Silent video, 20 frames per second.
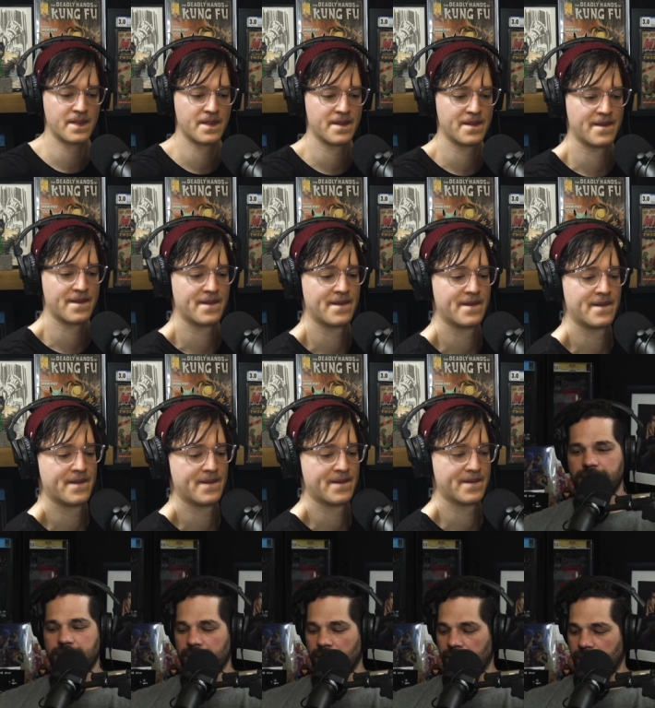it
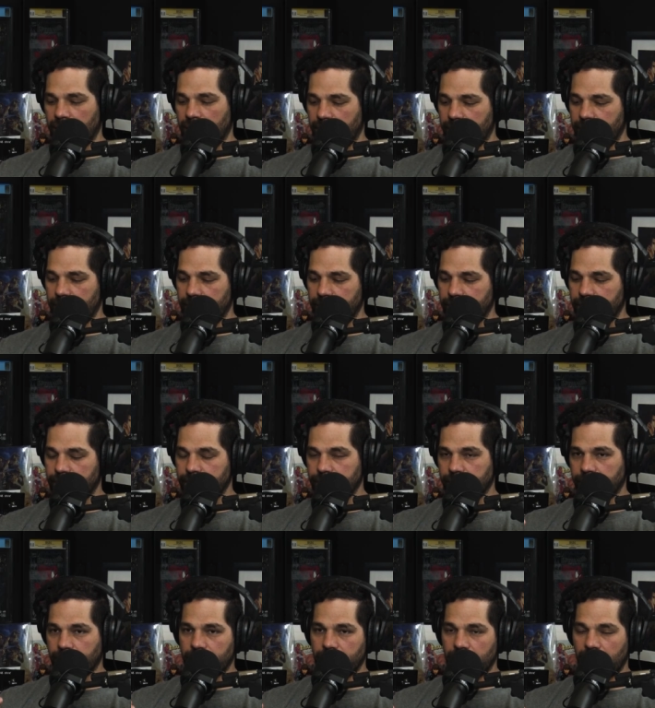was um
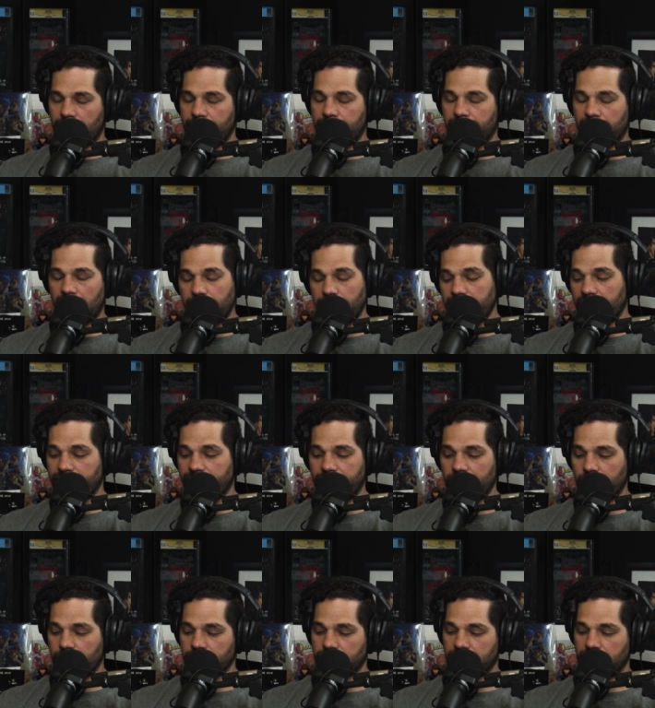I probably have
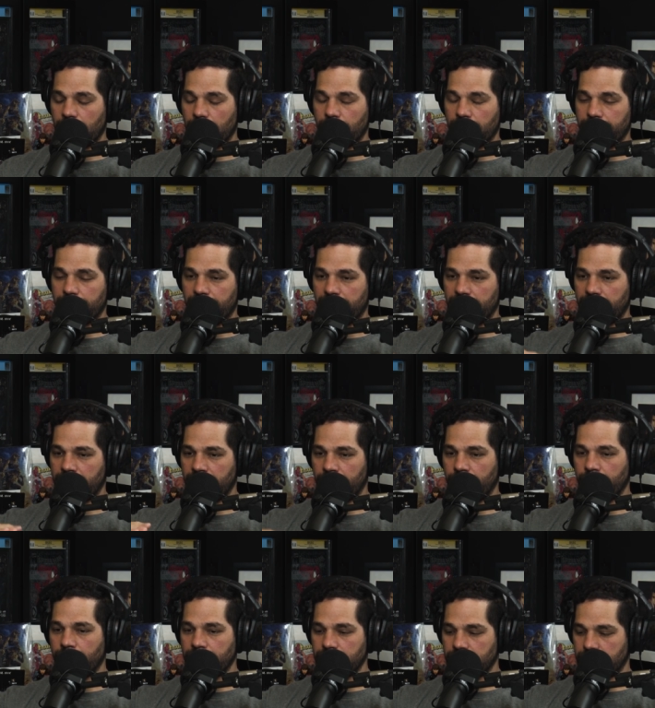photos somewhere, but it
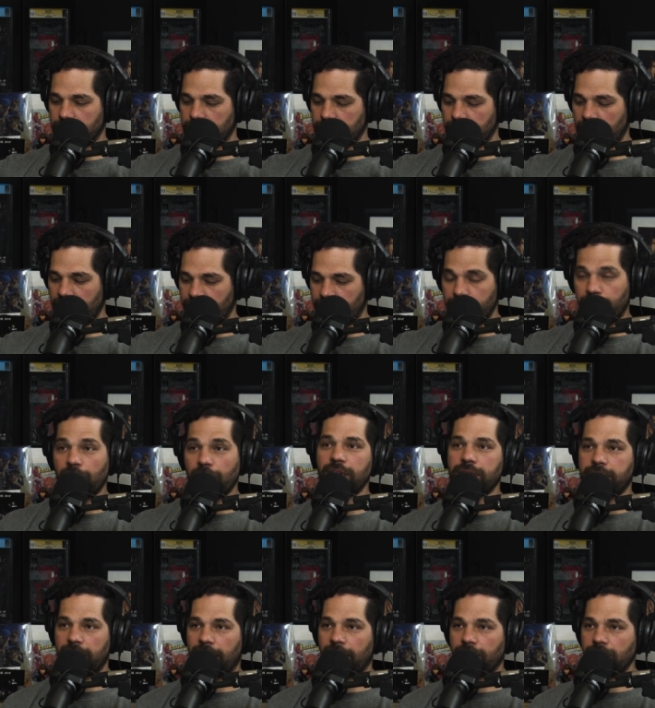was if you put it
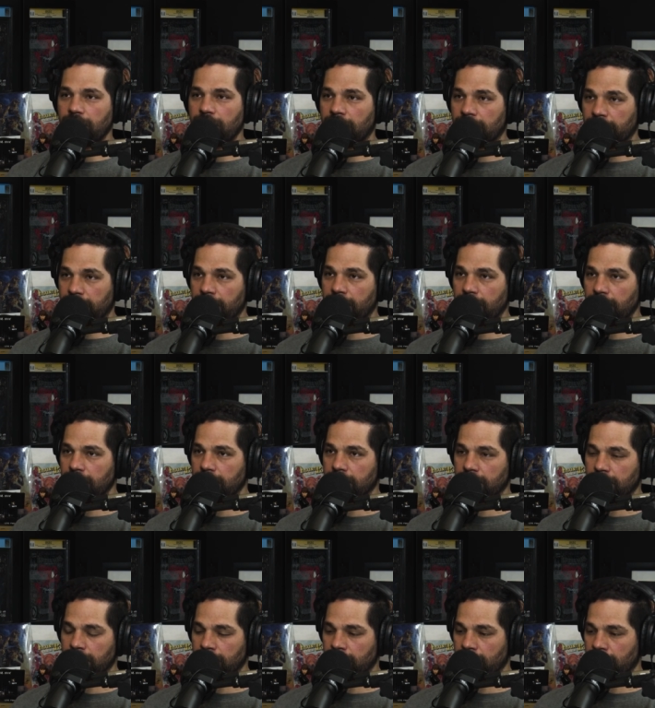down and laid it,
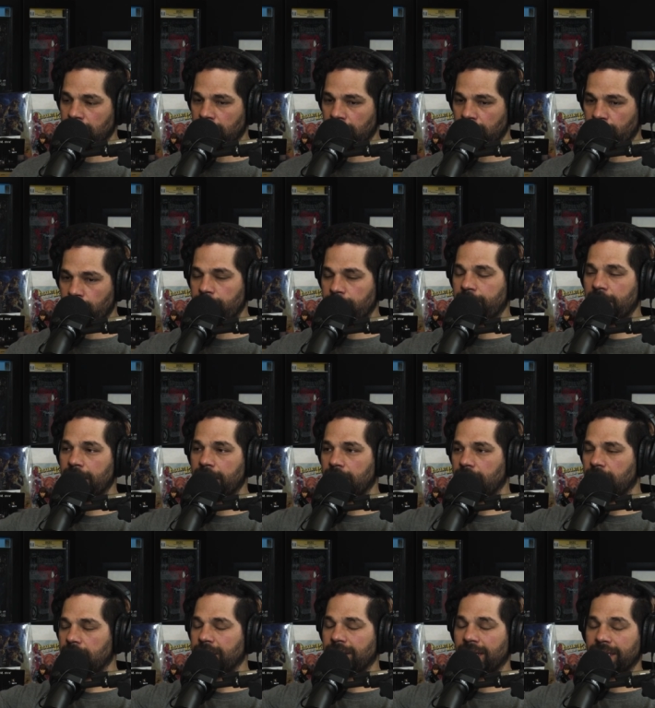it would
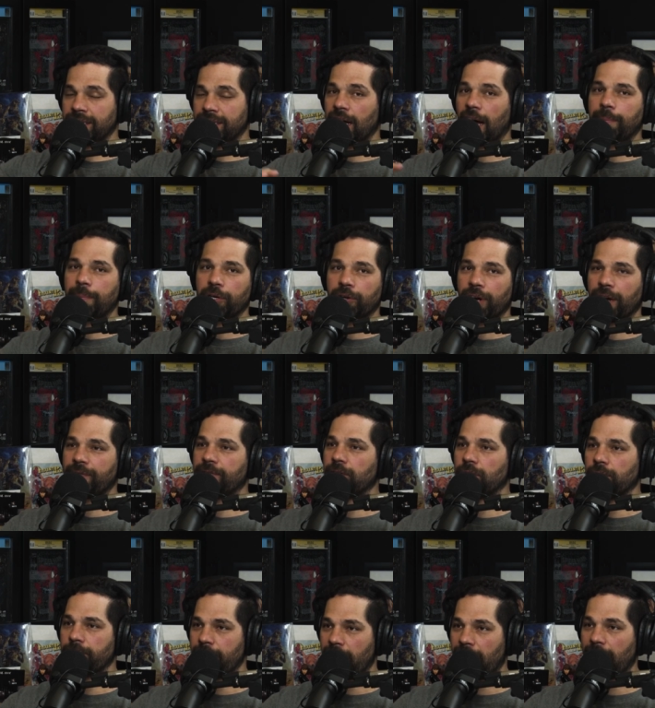be a topographical
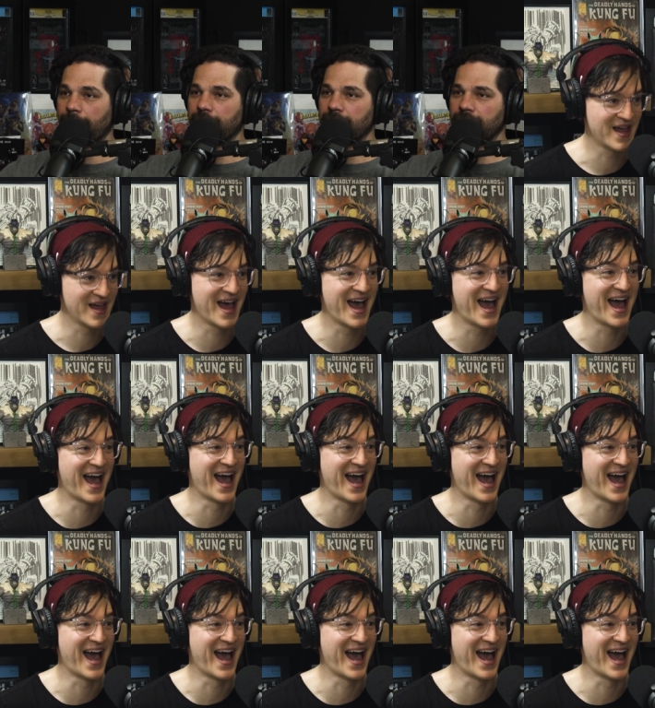map. Like it